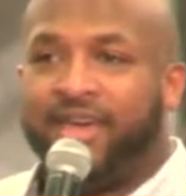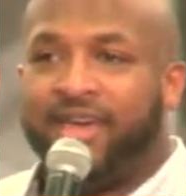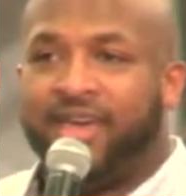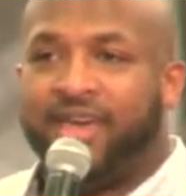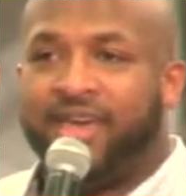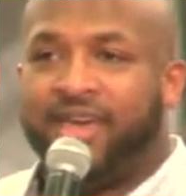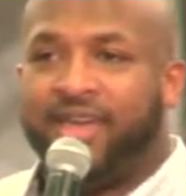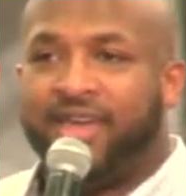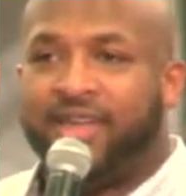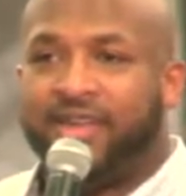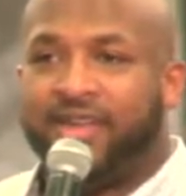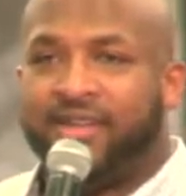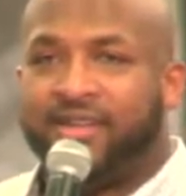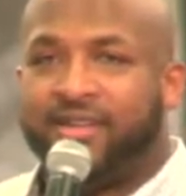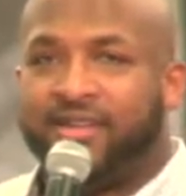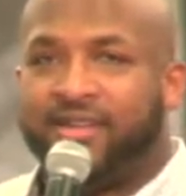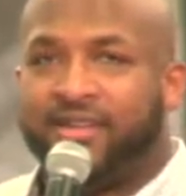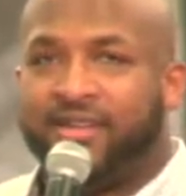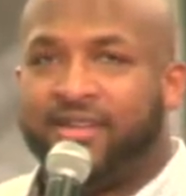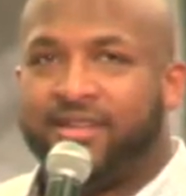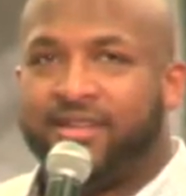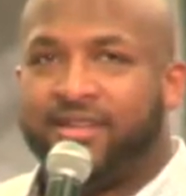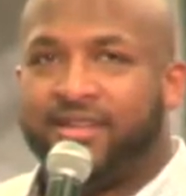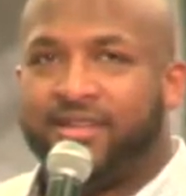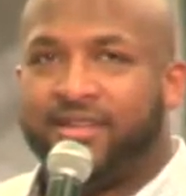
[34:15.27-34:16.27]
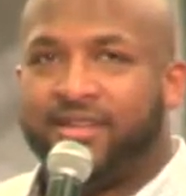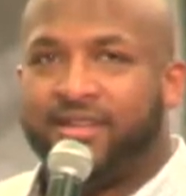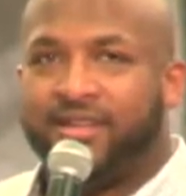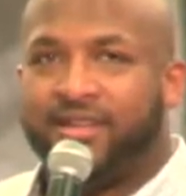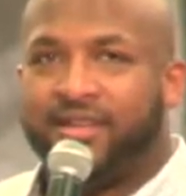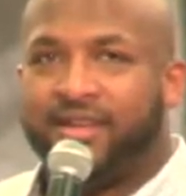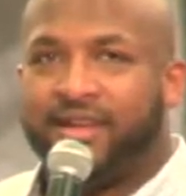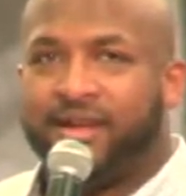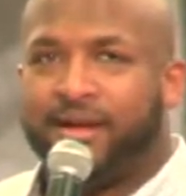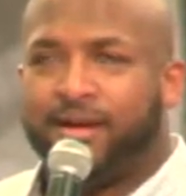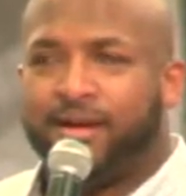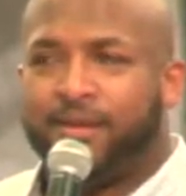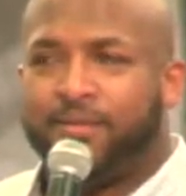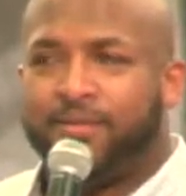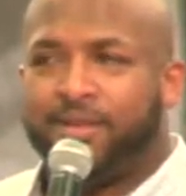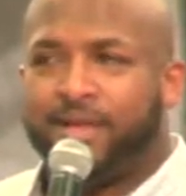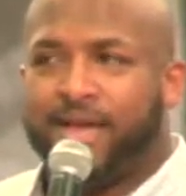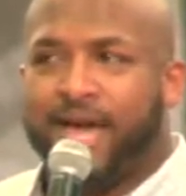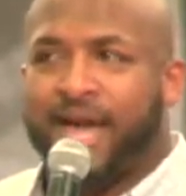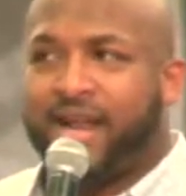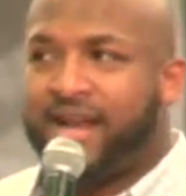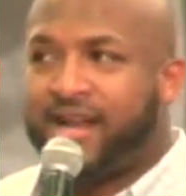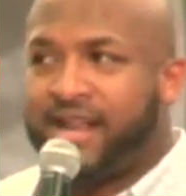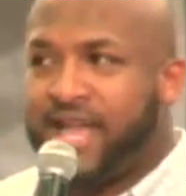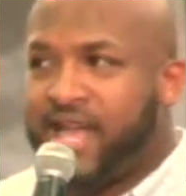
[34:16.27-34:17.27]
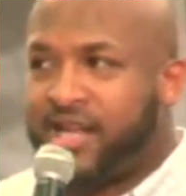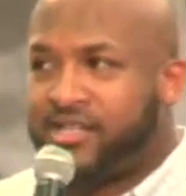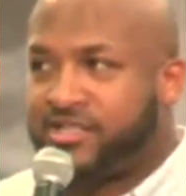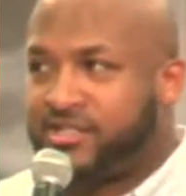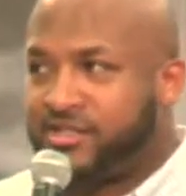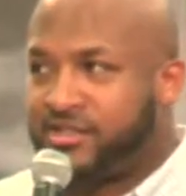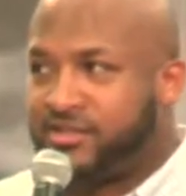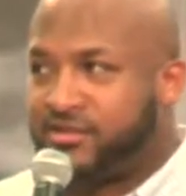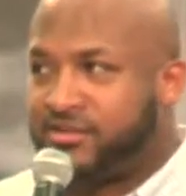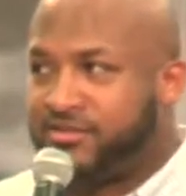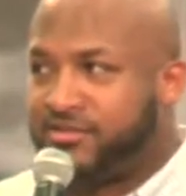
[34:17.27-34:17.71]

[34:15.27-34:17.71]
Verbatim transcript: and I'm like, I don't ask you.